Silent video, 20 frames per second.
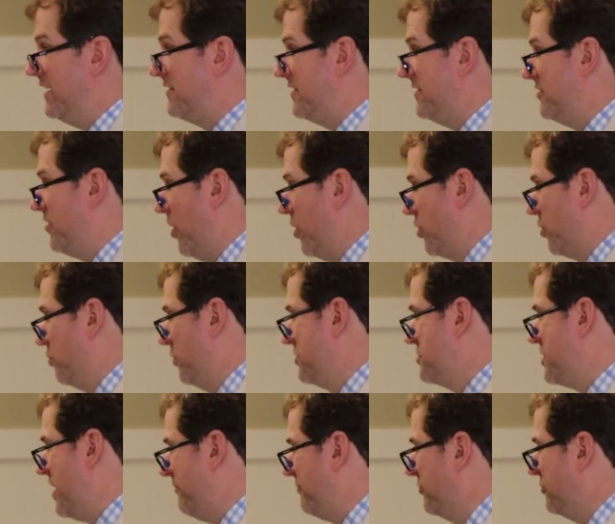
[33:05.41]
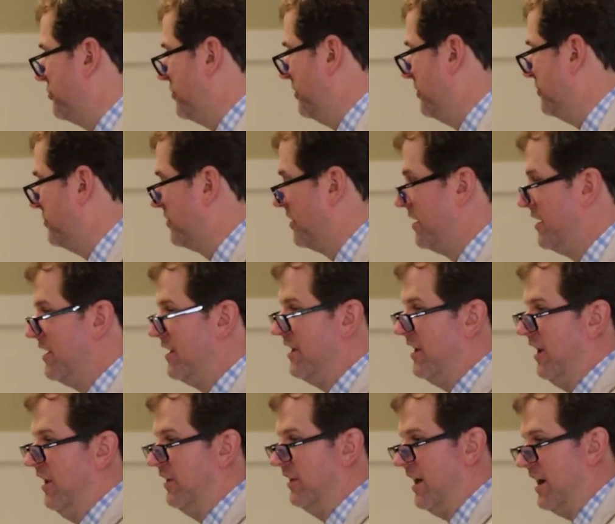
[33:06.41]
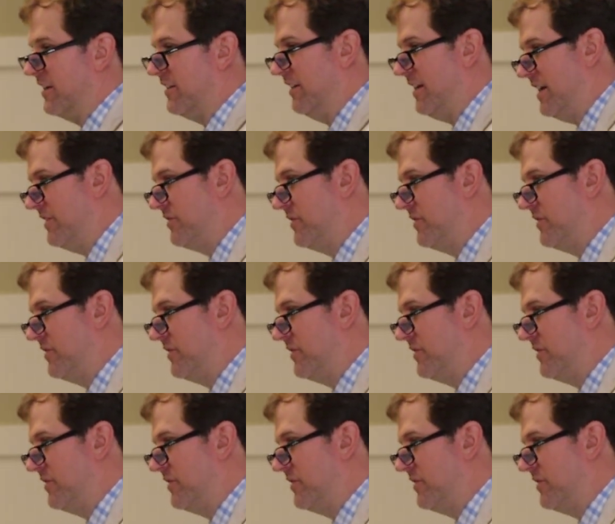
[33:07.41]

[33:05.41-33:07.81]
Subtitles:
1800, when Jefferson is elected.